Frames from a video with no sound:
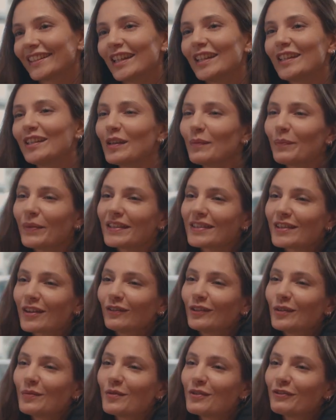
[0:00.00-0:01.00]
It depends
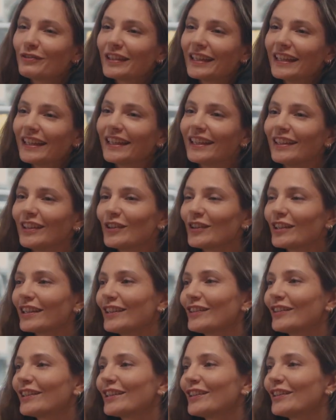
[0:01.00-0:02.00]
of the movie.
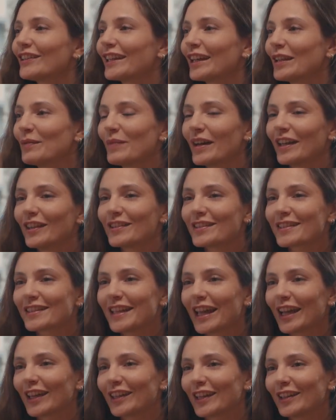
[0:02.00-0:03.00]
Yeah. You can buy a
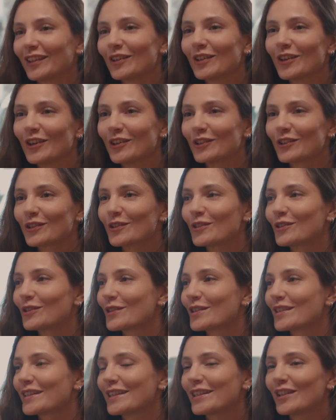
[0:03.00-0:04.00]
snack and go
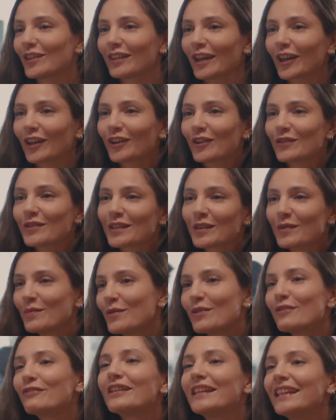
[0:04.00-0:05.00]
to see a Tarkovsky
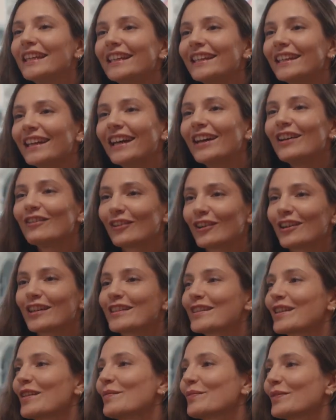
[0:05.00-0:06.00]
movie, for
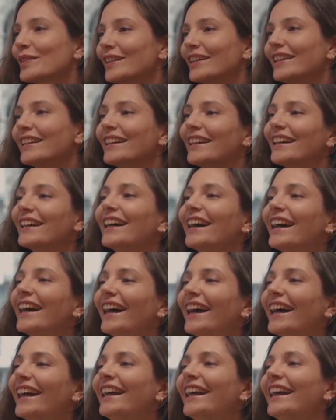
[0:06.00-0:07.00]
example.
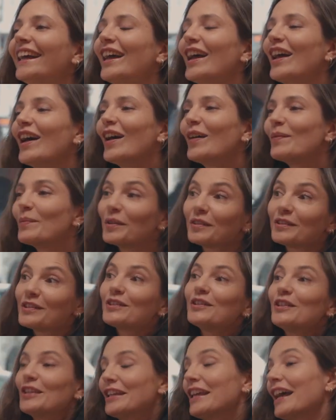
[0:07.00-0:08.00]
But
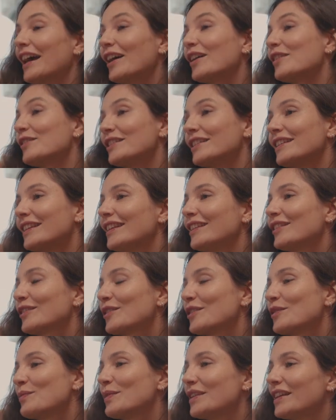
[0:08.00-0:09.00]
yeah, it
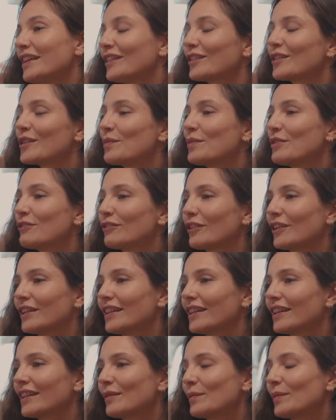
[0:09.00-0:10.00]
could be
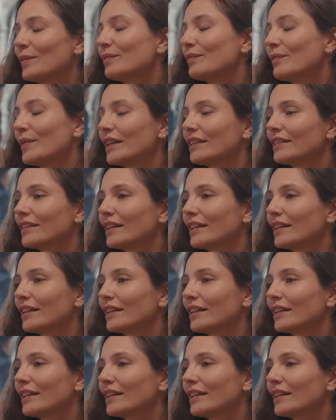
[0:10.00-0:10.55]
funny, but